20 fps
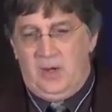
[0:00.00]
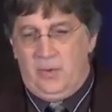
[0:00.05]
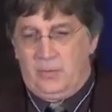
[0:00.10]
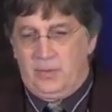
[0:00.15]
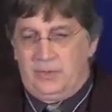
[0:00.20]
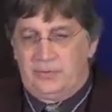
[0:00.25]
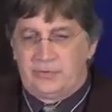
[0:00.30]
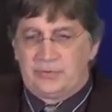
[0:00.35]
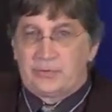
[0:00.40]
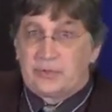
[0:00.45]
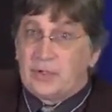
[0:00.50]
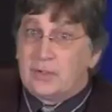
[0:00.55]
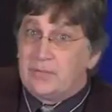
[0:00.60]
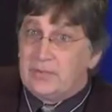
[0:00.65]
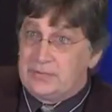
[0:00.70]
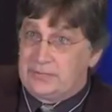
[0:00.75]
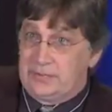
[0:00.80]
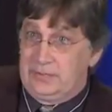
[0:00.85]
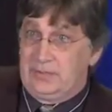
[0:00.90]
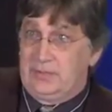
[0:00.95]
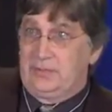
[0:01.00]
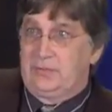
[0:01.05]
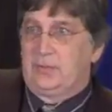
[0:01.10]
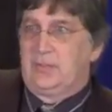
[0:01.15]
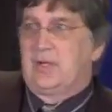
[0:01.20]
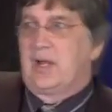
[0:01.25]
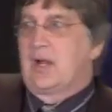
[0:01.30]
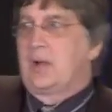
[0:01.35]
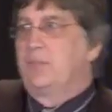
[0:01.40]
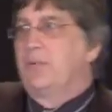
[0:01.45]
We're a service
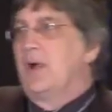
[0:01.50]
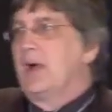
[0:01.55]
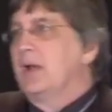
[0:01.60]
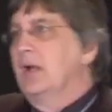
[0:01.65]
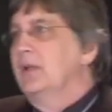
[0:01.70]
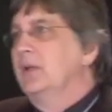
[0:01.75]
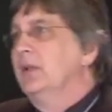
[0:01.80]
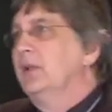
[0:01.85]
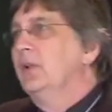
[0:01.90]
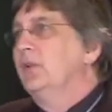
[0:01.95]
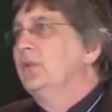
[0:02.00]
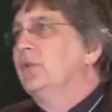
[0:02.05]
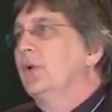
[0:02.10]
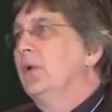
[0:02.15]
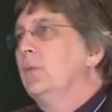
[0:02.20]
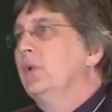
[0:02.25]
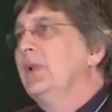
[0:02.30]
industry, not a product industry.